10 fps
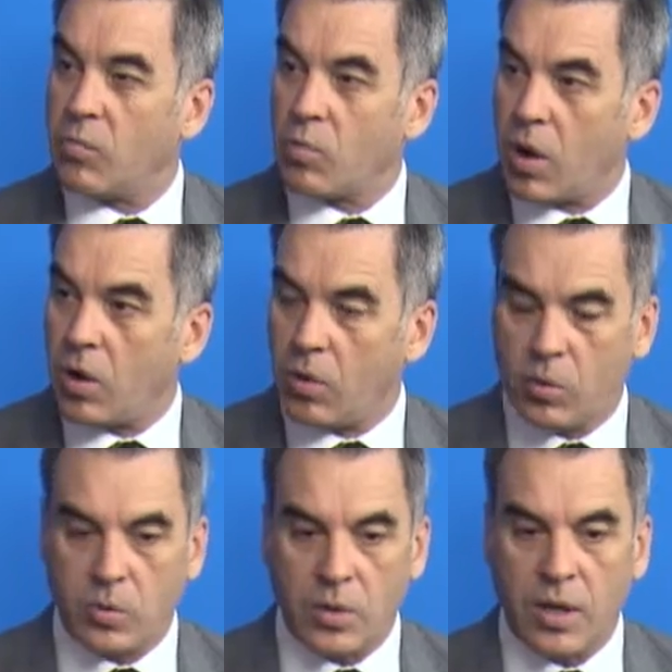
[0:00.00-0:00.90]

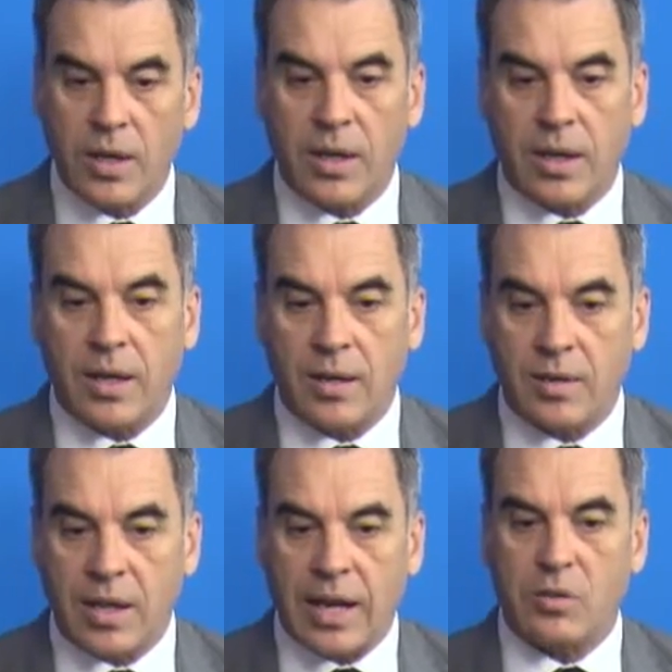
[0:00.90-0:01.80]
enrolled
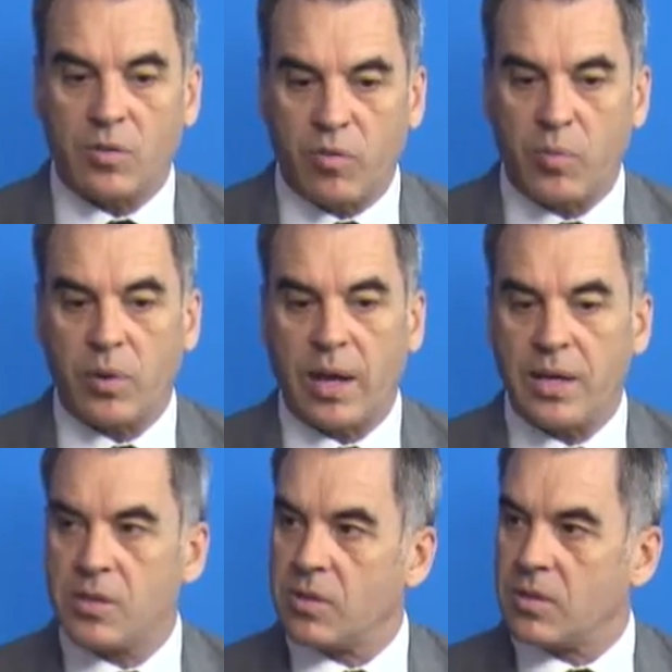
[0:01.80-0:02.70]
in the atrial
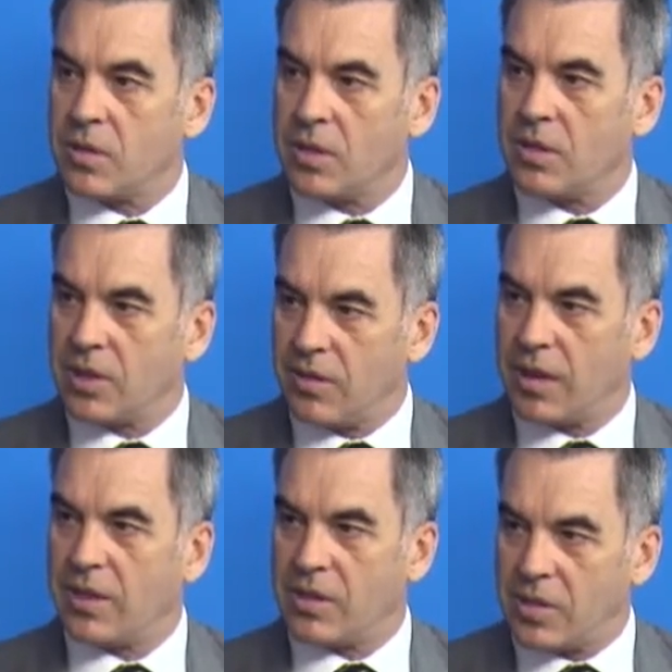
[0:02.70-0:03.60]
fibrillations and
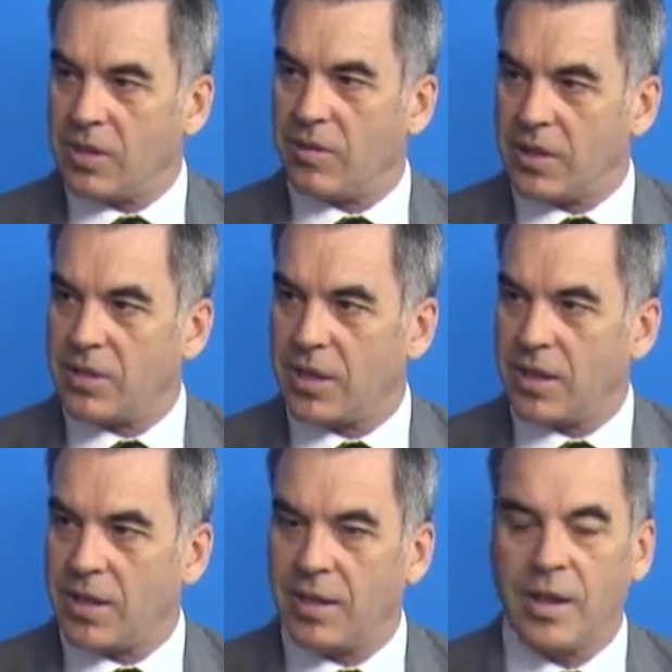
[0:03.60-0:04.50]
the
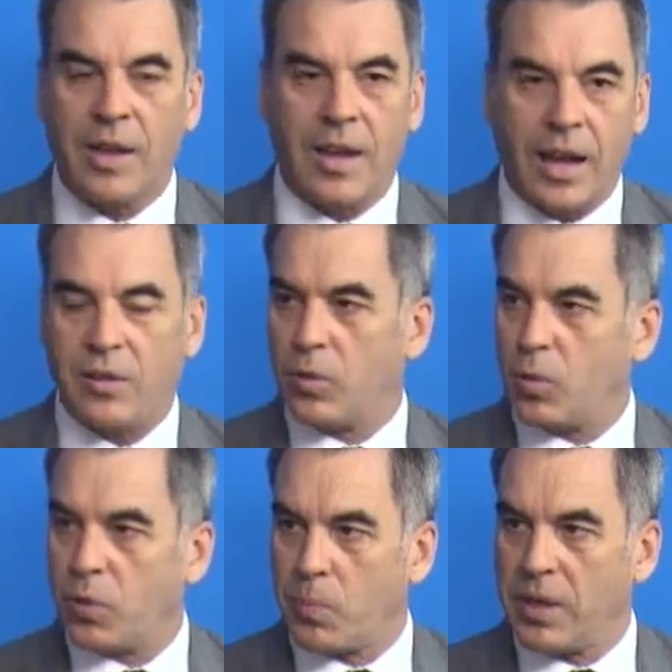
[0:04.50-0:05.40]
DVT and the
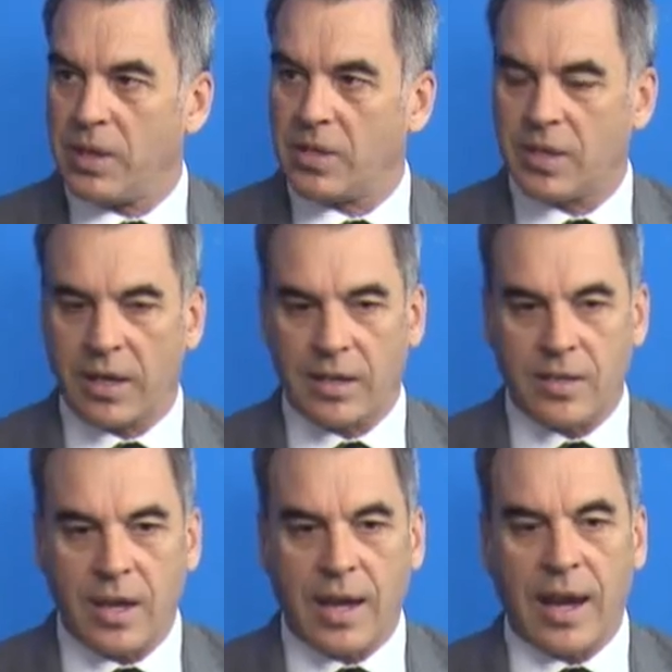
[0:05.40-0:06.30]
orthopedic
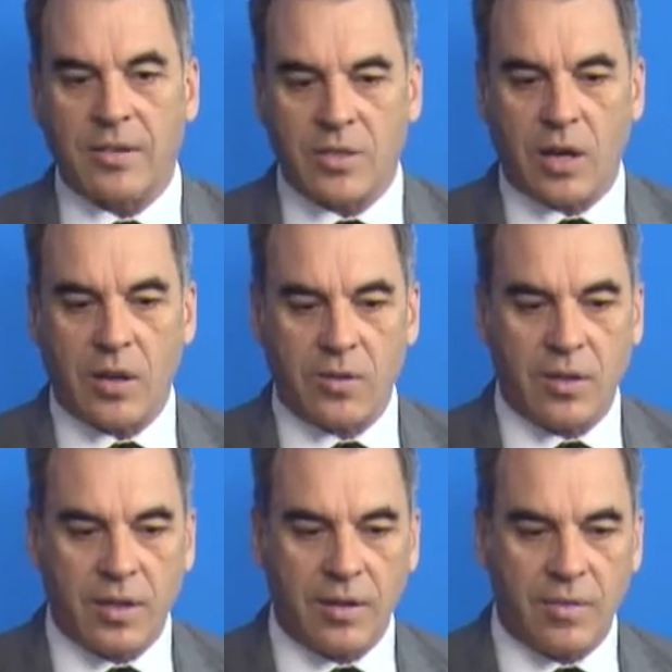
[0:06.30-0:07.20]
studies. And so
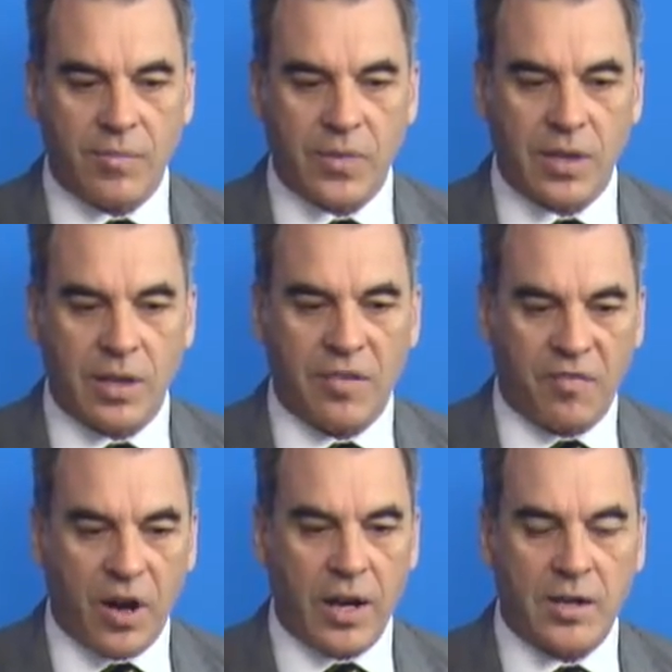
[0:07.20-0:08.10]
the
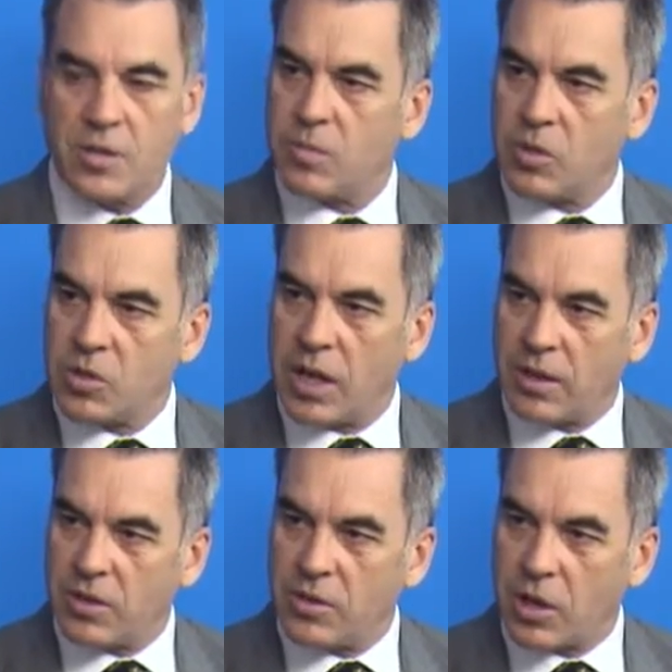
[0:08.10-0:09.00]
findings in
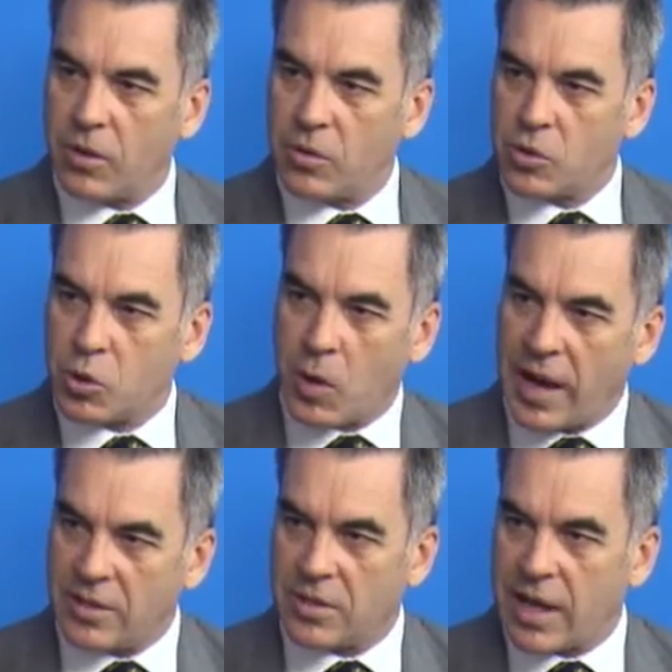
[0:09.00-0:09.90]
Magellan don't
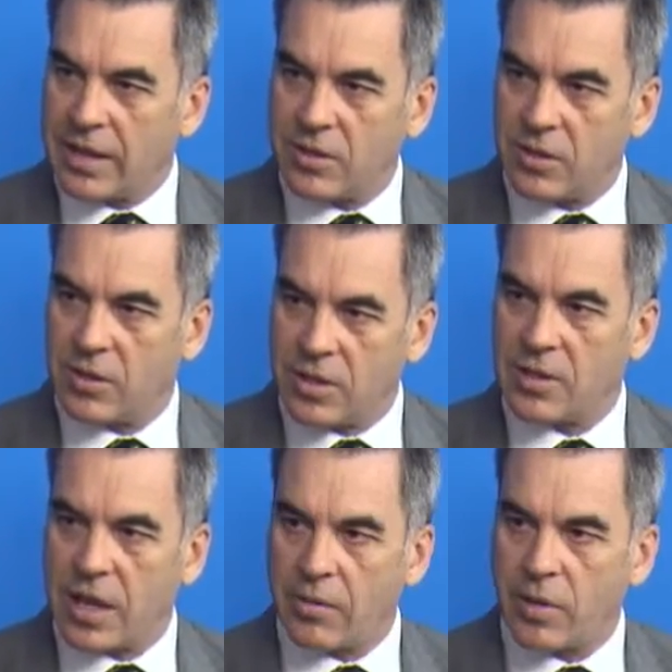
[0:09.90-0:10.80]
translate into
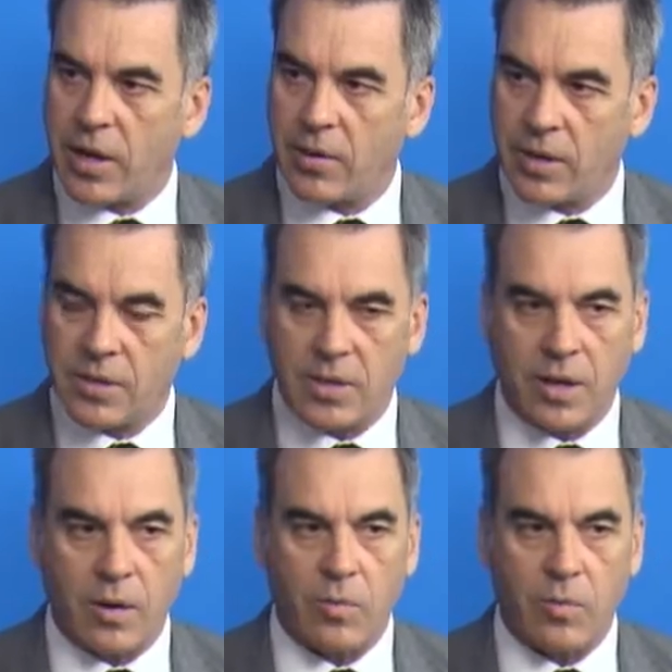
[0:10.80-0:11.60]
these other areas. And